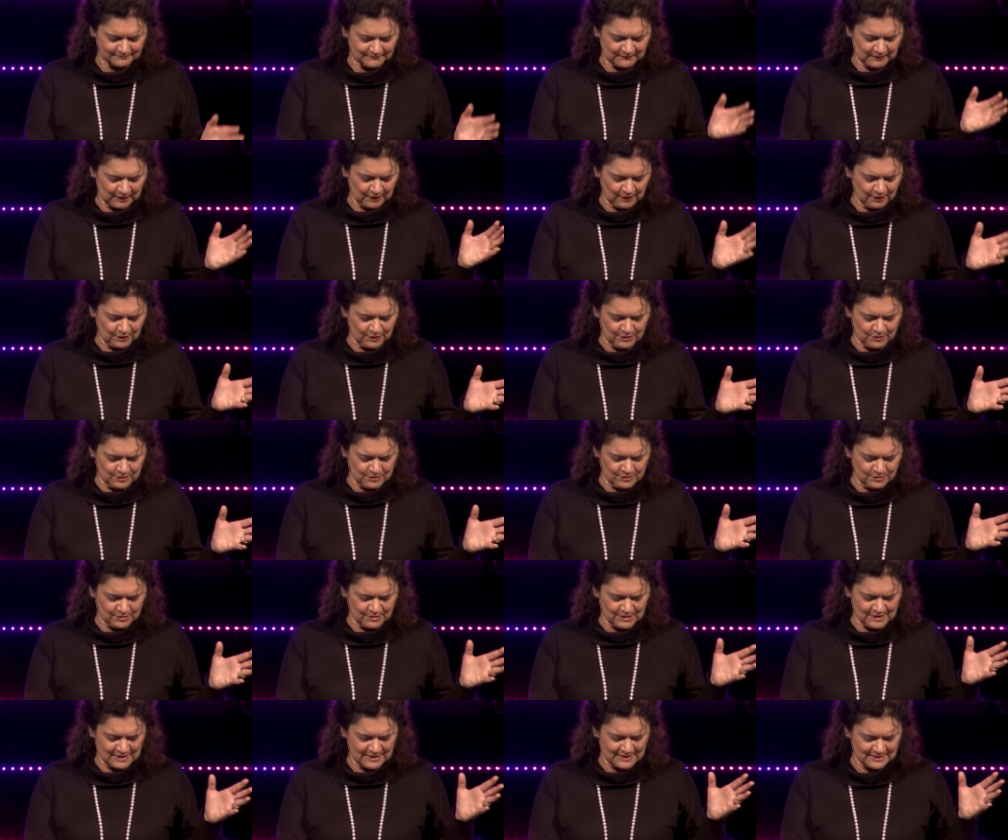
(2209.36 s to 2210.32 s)

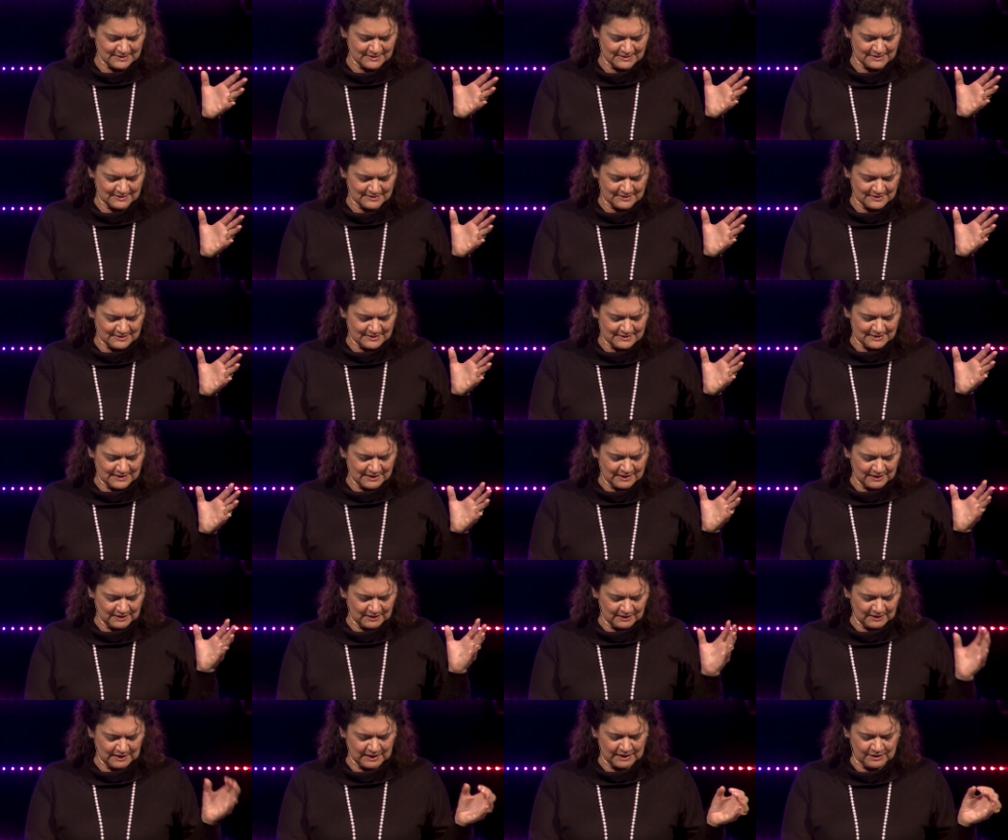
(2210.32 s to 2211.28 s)
Oh,
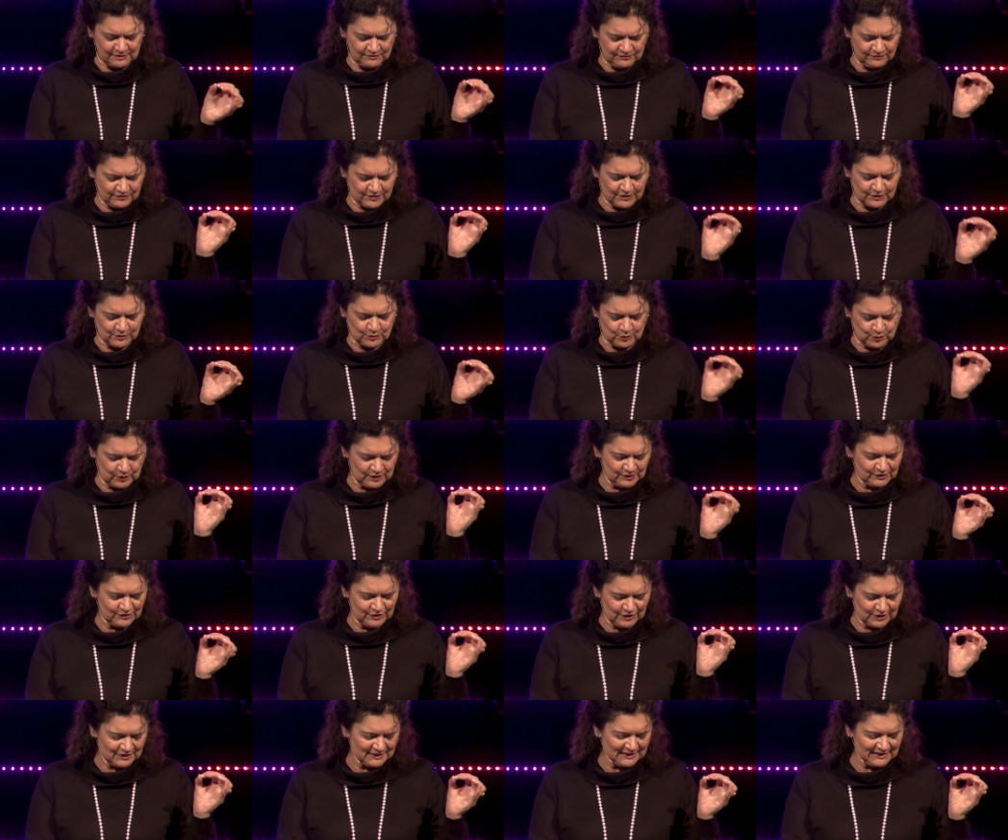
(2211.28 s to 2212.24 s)
love that will
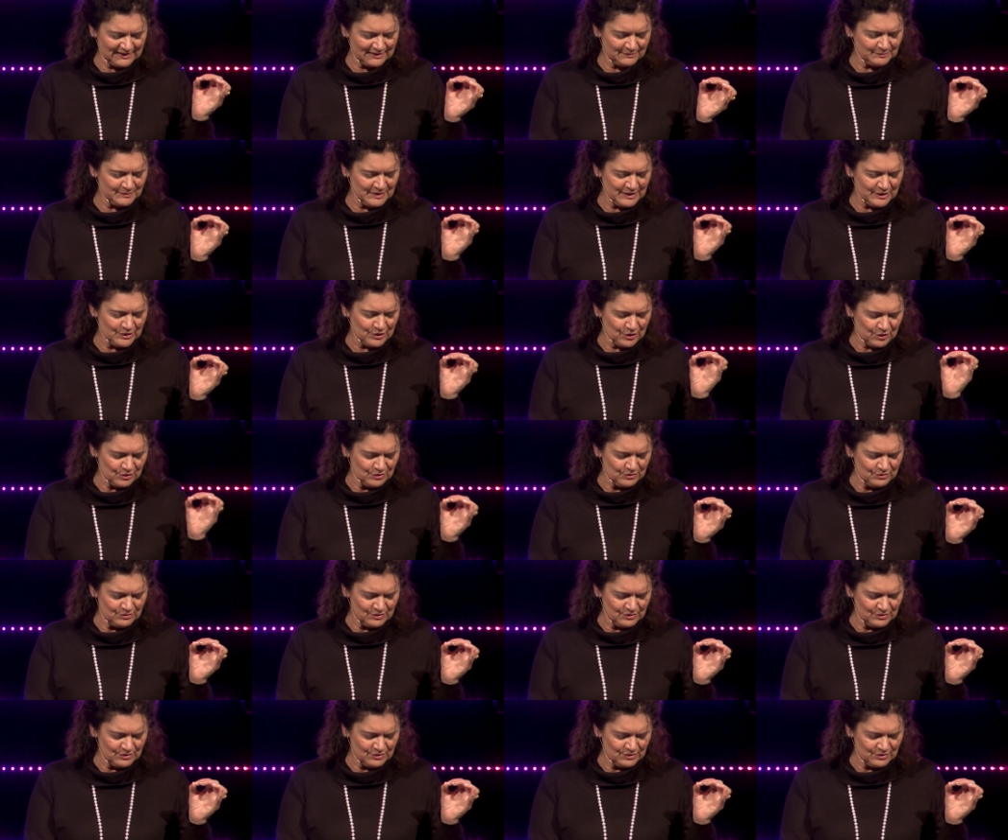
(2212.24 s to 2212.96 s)
not let me go,